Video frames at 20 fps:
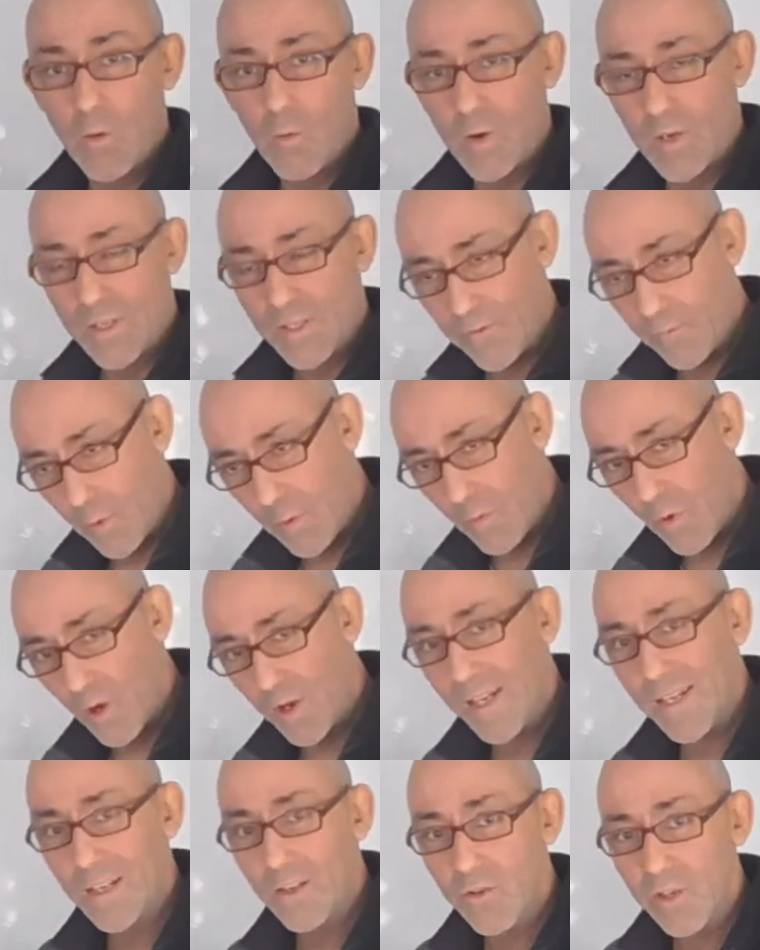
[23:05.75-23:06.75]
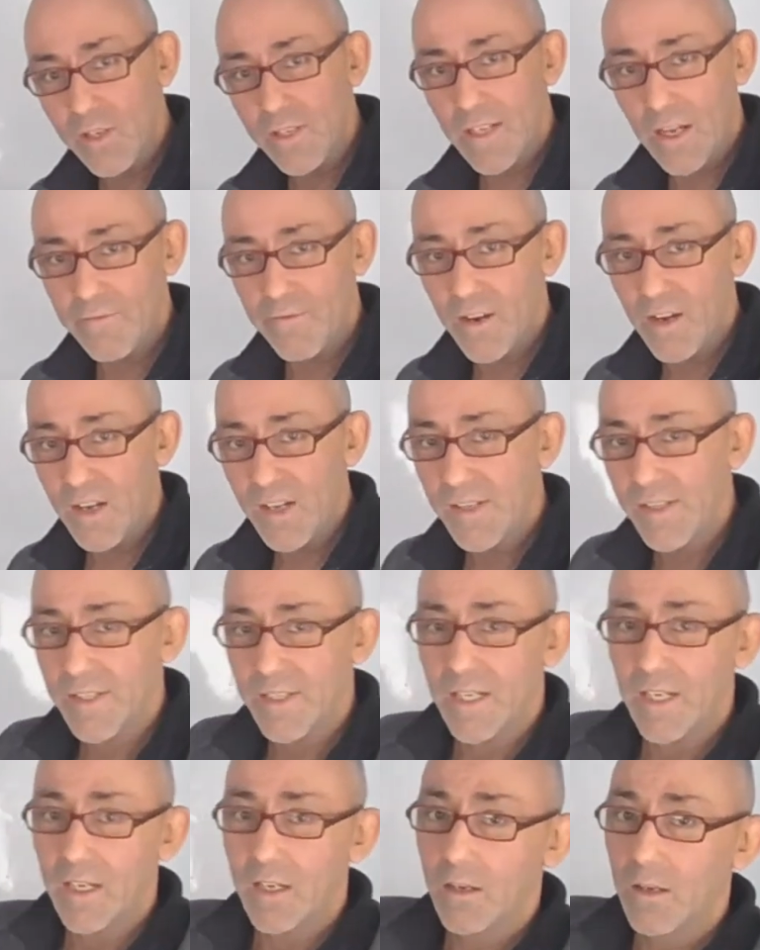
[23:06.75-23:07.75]
Whereas if we want increased
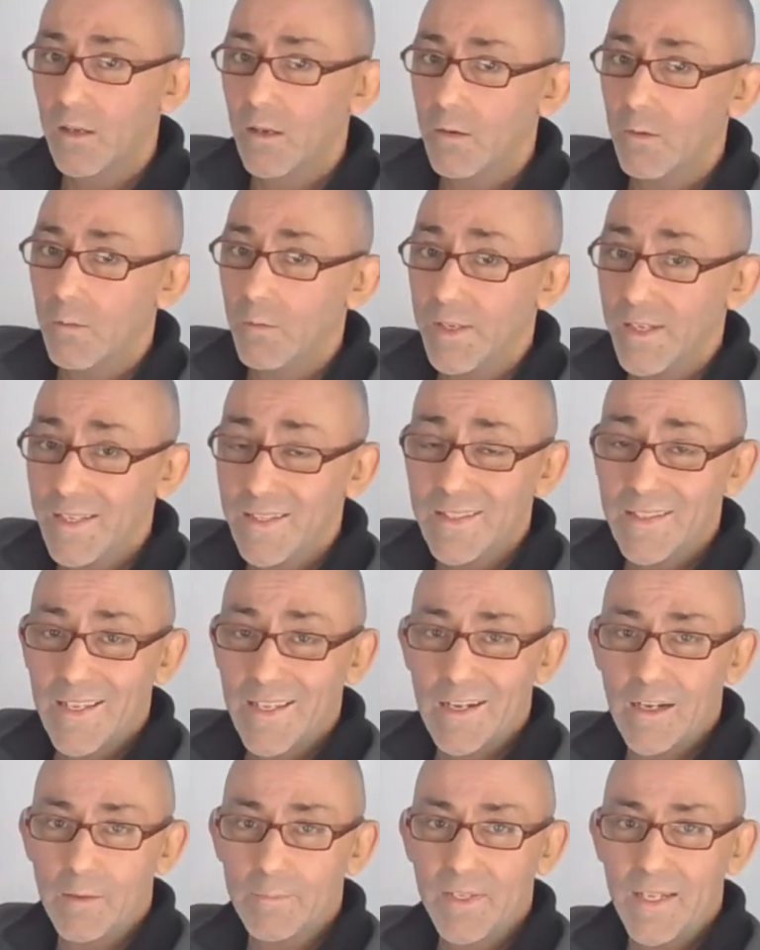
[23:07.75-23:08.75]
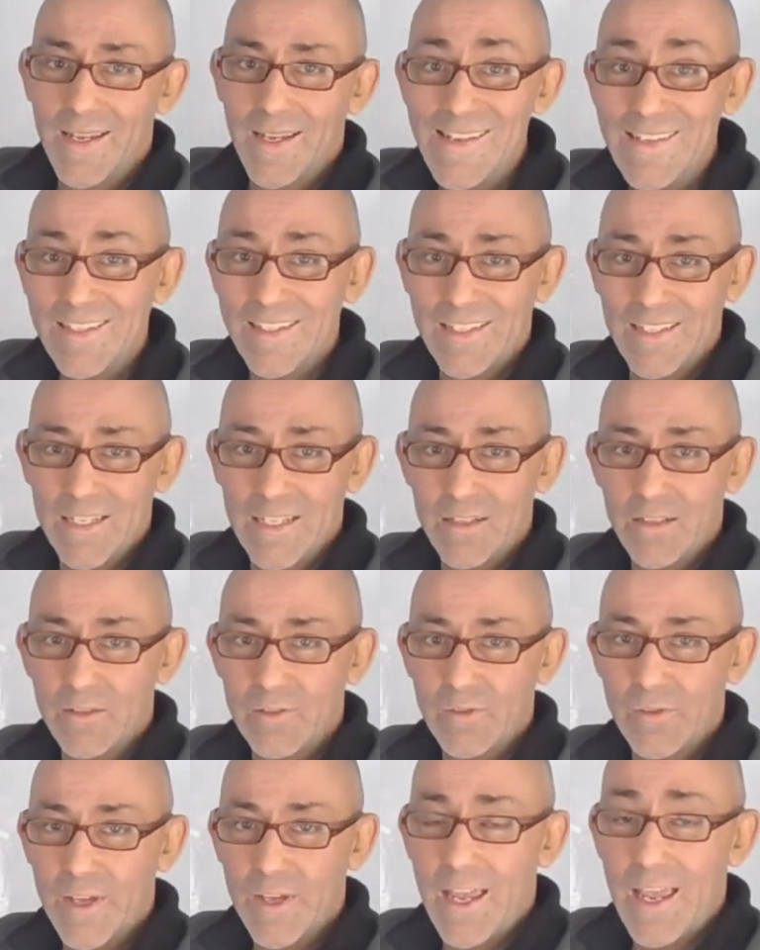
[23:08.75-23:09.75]
diversity, we need to get up to A stage
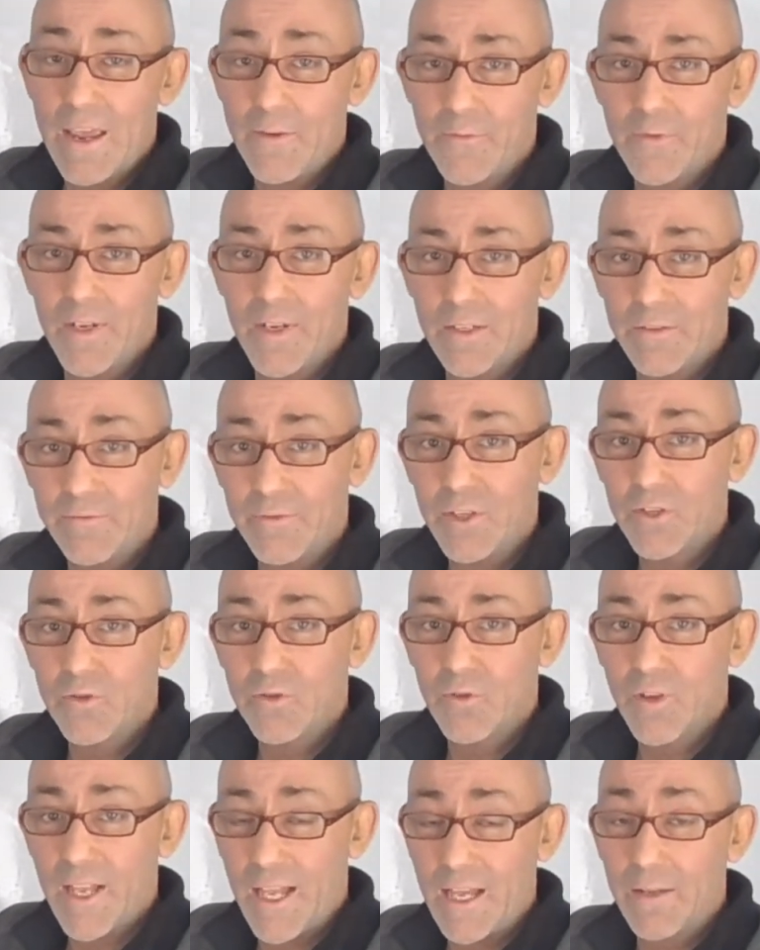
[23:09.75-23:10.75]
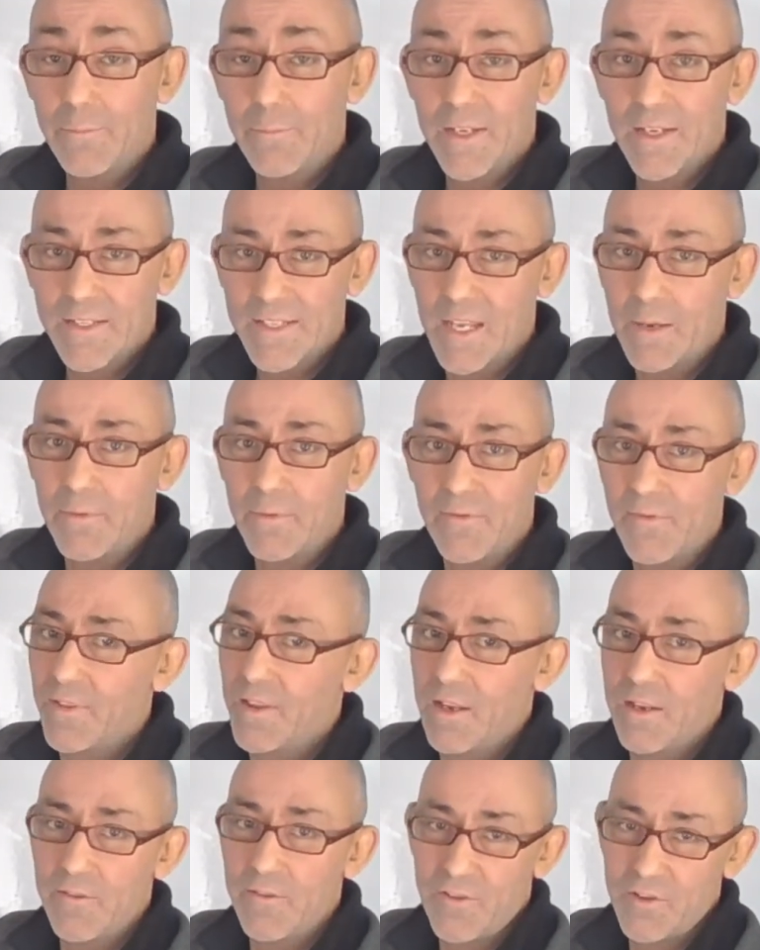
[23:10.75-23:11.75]
so that every individual can be accepted for
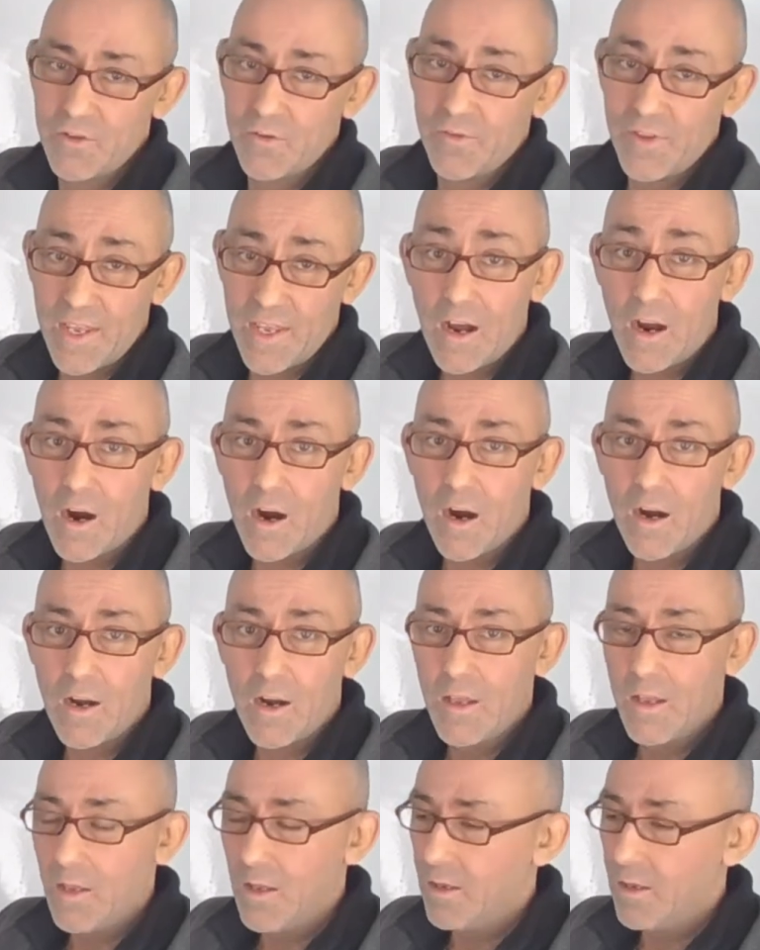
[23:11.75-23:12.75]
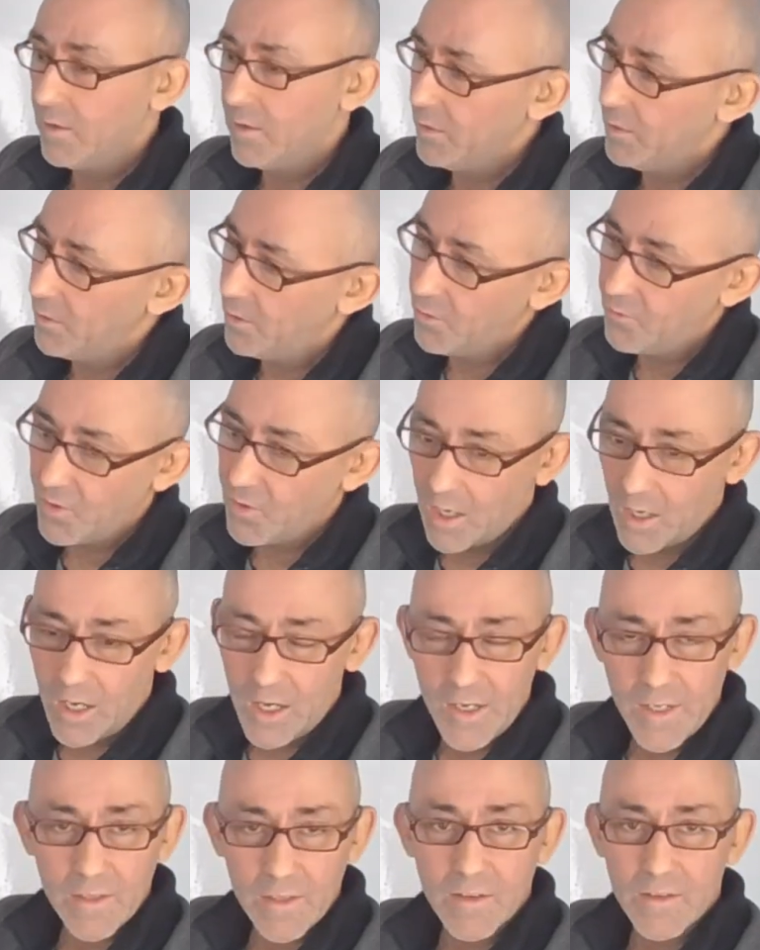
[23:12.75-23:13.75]
the individual they are,
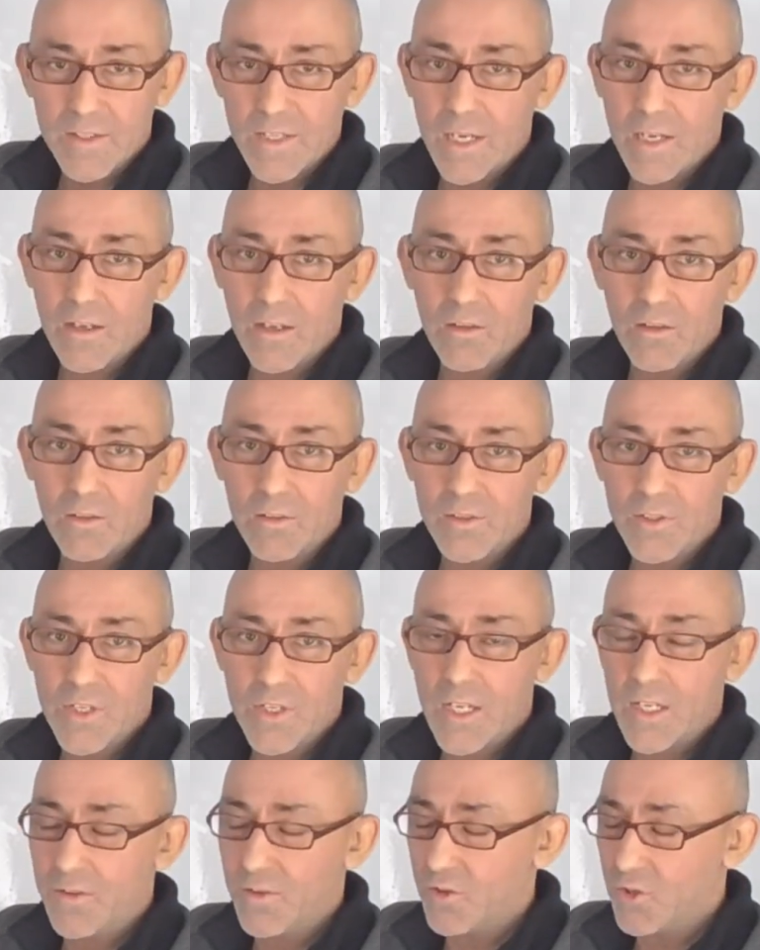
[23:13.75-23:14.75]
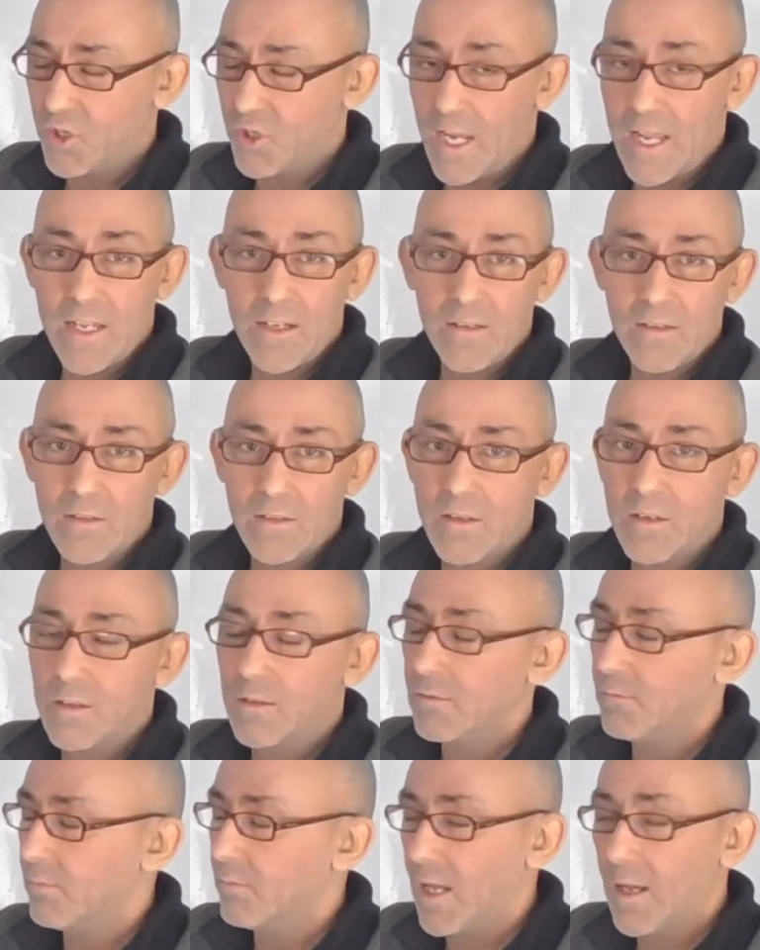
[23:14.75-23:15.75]
regarding their psychology and the gender
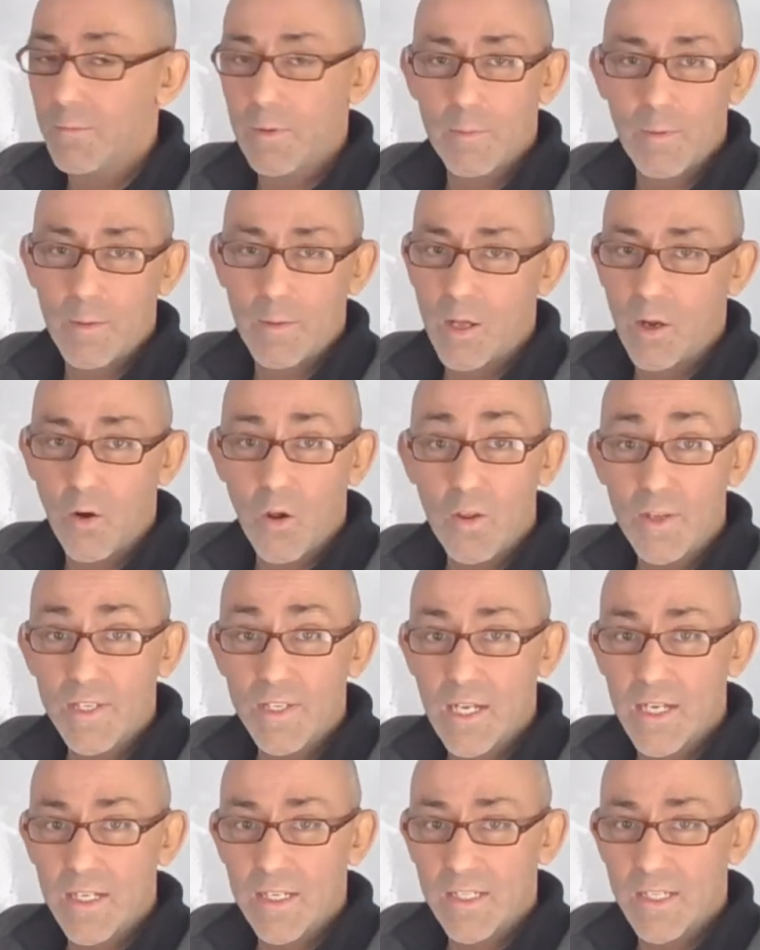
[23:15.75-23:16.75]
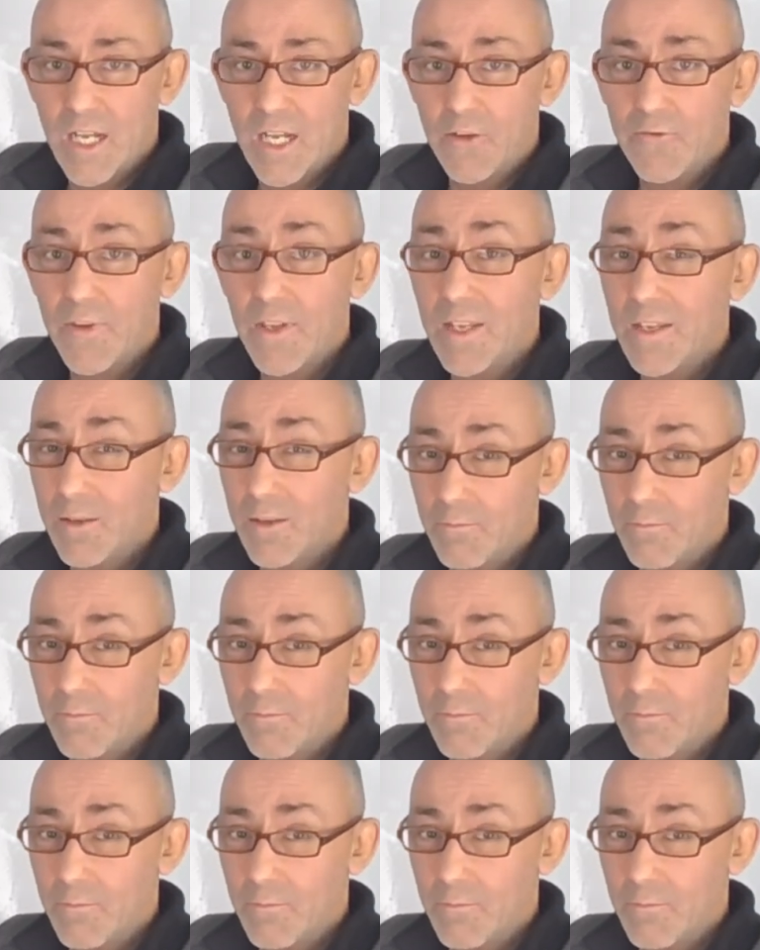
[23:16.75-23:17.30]
and blah, blah, blah, and all this kind of stuff.